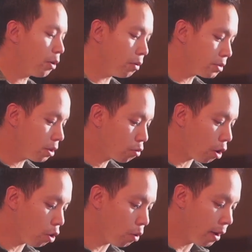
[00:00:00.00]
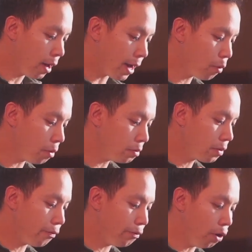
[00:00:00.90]
and I want them to grow and I want them
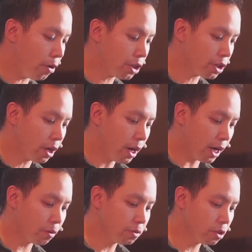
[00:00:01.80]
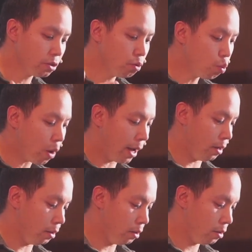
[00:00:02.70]
to flourish and I want them to do
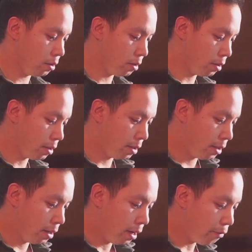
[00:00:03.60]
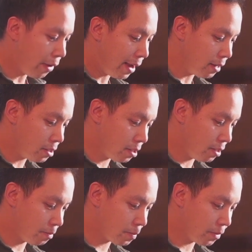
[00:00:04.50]
well. In fact,
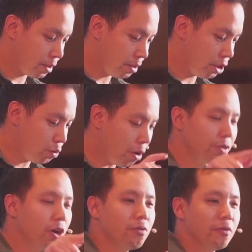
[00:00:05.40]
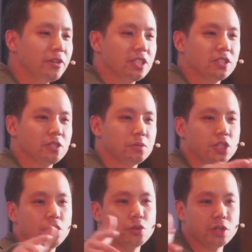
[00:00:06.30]
you all know that this is
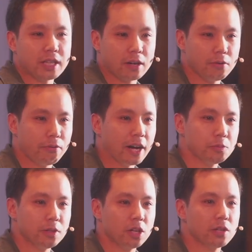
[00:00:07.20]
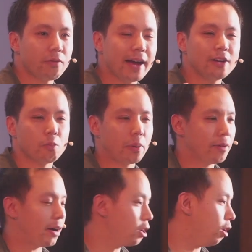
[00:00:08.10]
substitutionary sacrifice, because if I don't
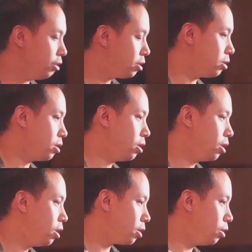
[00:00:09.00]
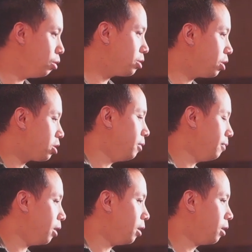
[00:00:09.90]
pay that cost, then who's going to
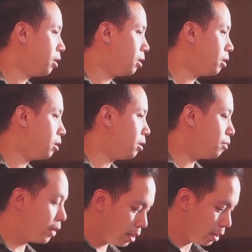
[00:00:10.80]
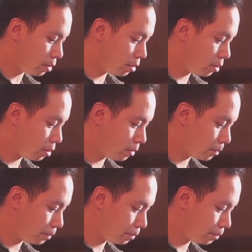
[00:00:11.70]
suffer? My kids.